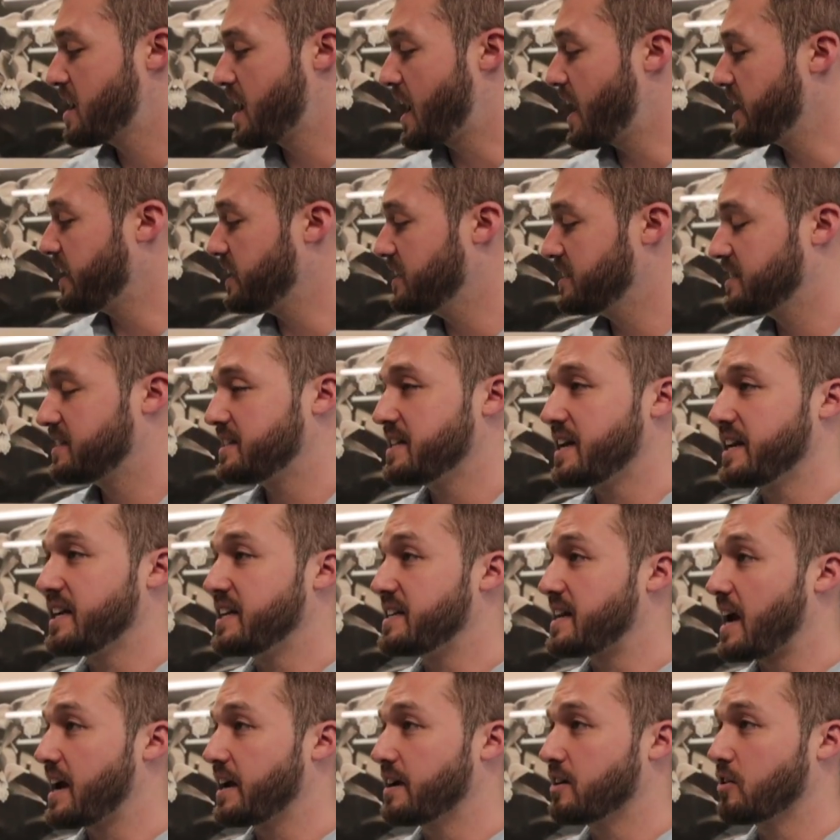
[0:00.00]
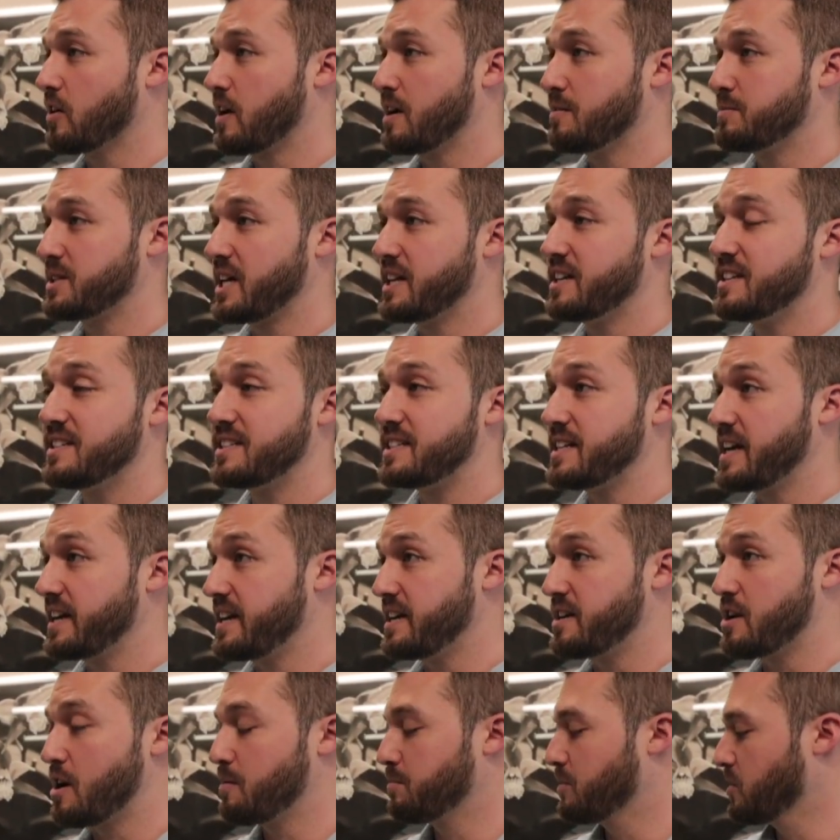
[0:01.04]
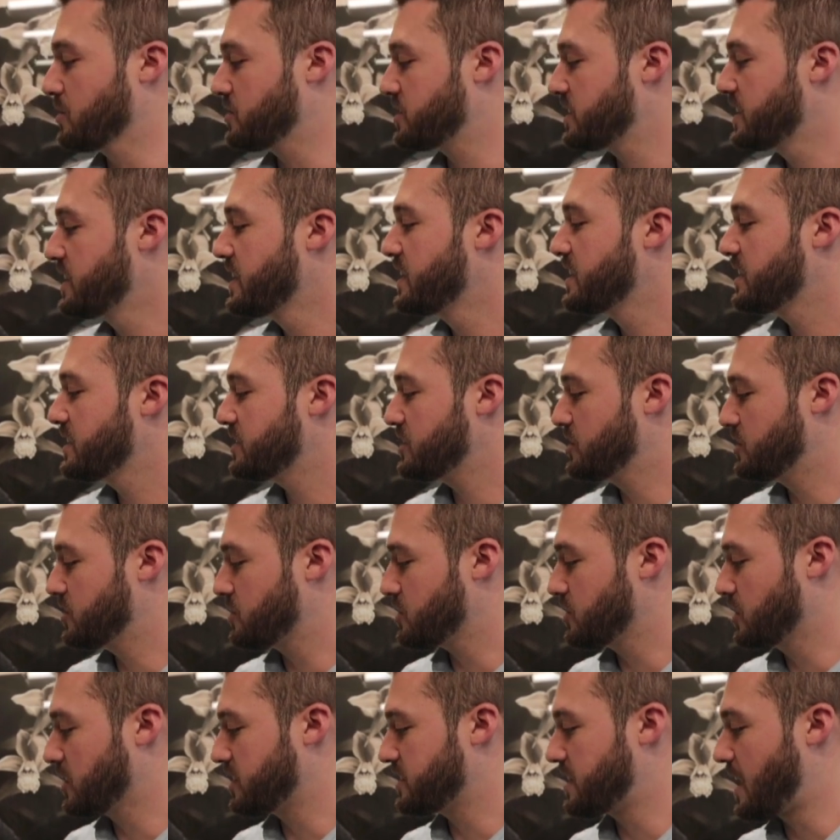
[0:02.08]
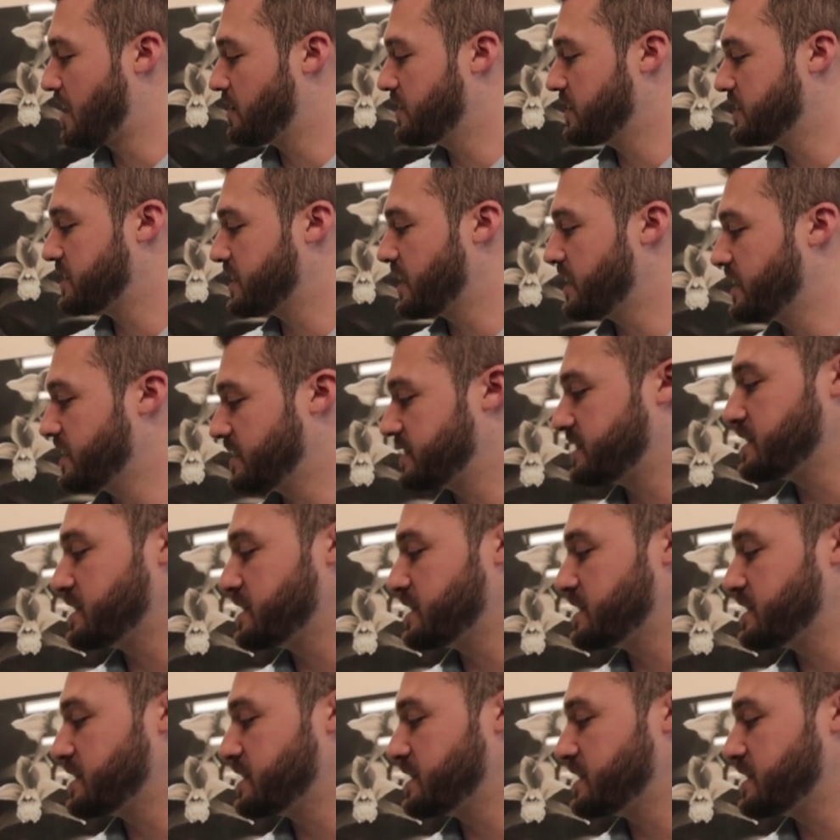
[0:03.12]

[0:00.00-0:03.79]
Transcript: I didn't see any diagrams. I didn't see any numbers. She just looked down and said, it